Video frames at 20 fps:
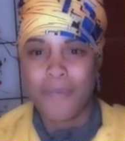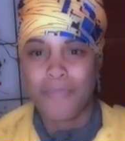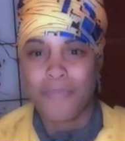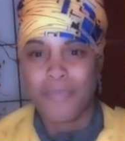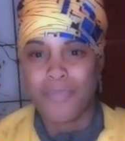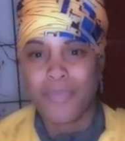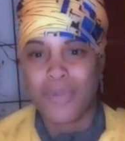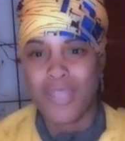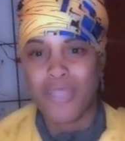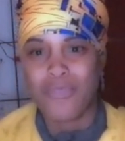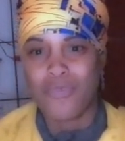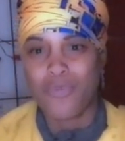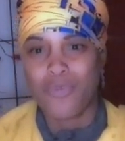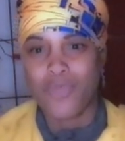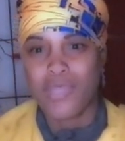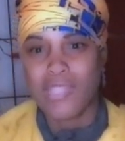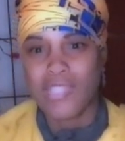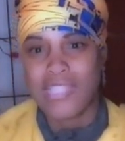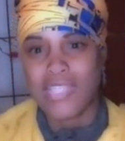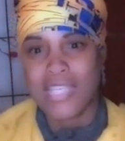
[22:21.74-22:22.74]
But
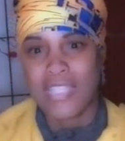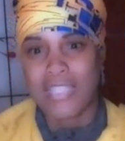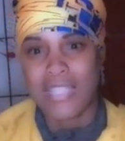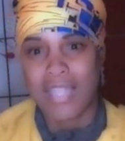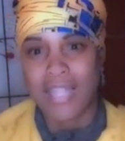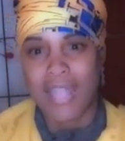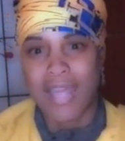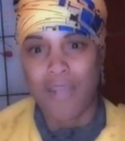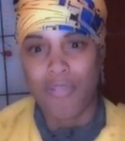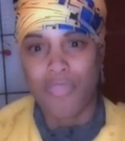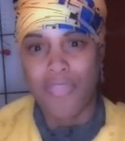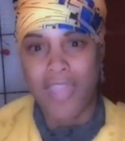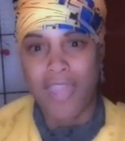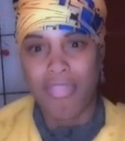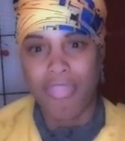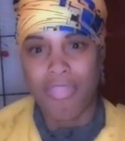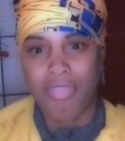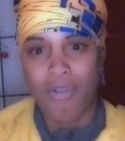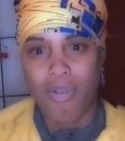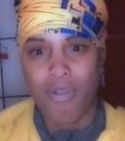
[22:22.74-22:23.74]
we just allowed
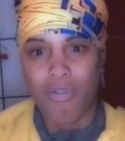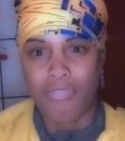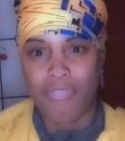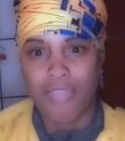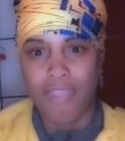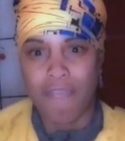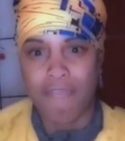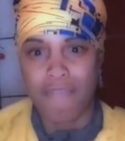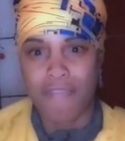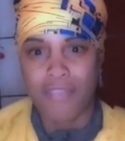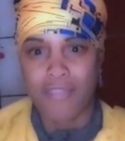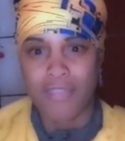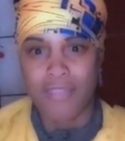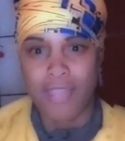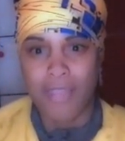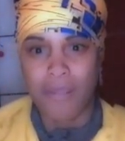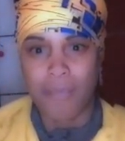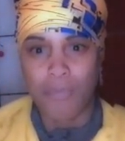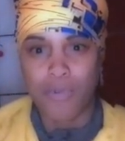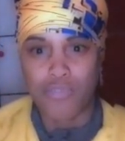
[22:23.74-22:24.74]
that thought, that feeling,
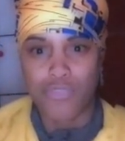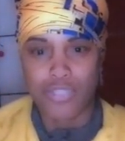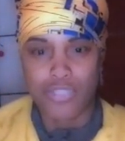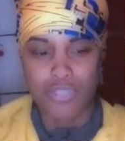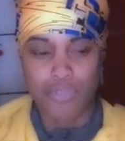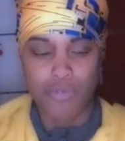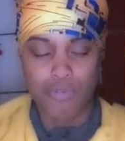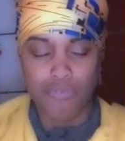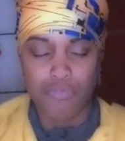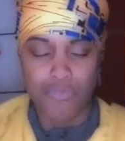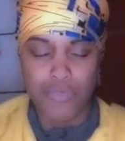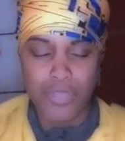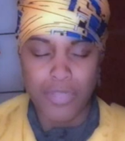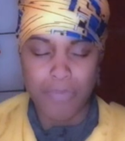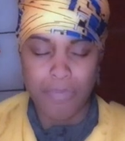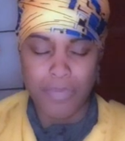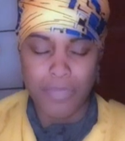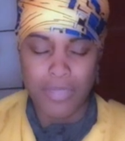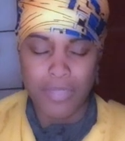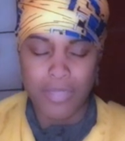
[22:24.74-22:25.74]
that emotion to
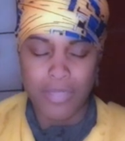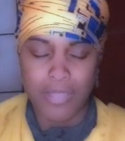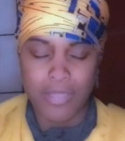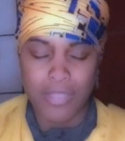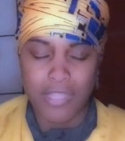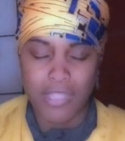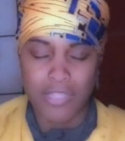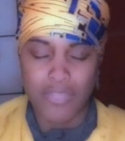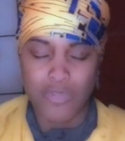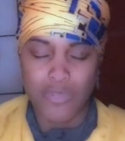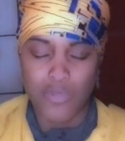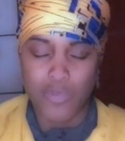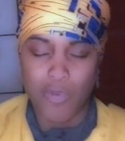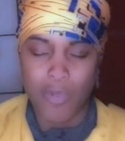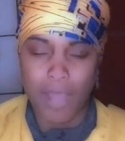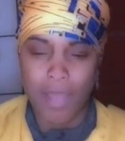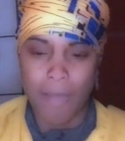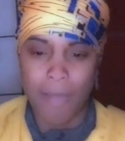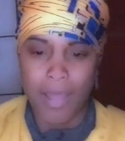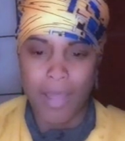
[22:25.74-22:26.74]
creep
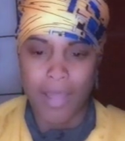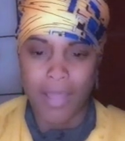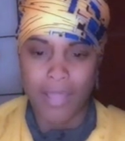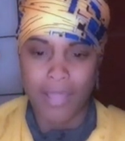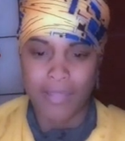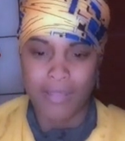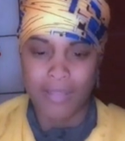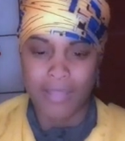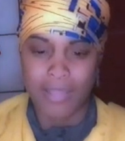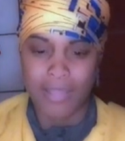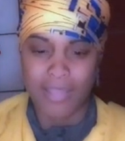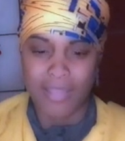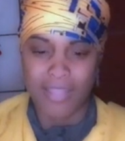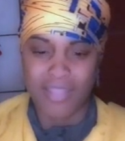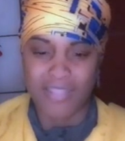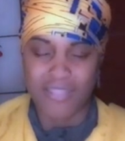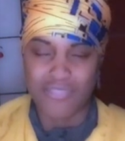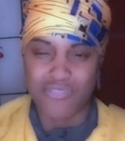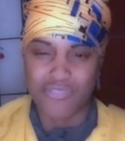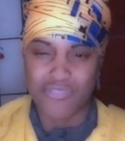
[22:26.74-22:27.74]
into our mind
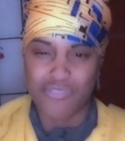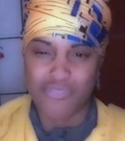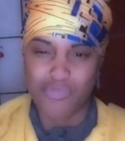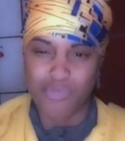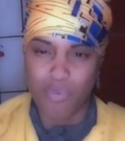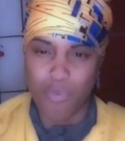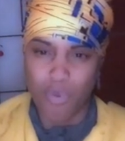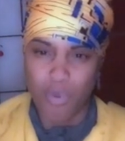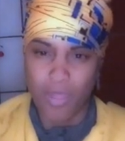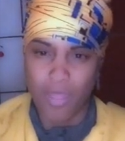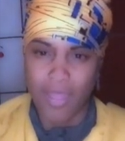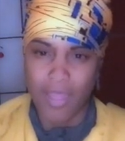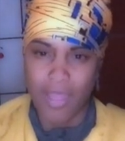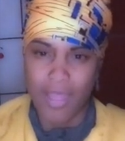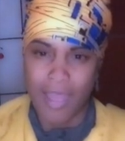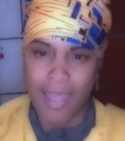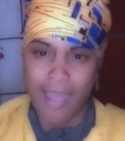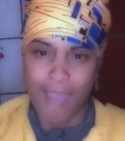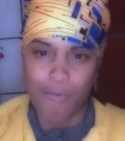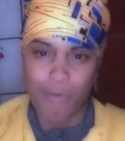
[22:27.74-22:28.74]
and destroy
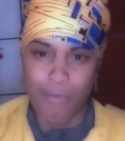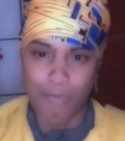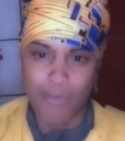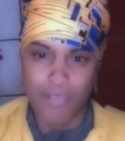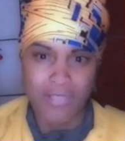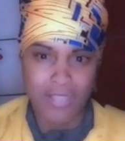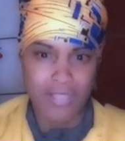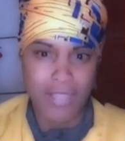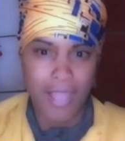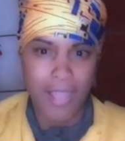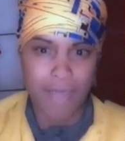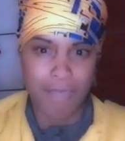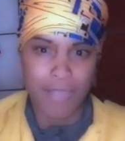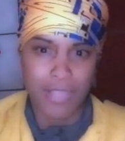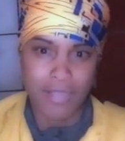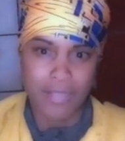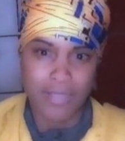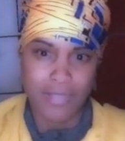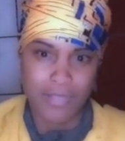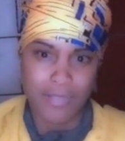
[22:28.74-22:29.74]
our present
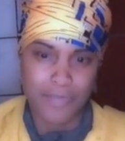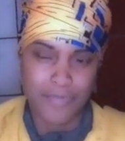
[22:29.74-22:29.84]
happiness.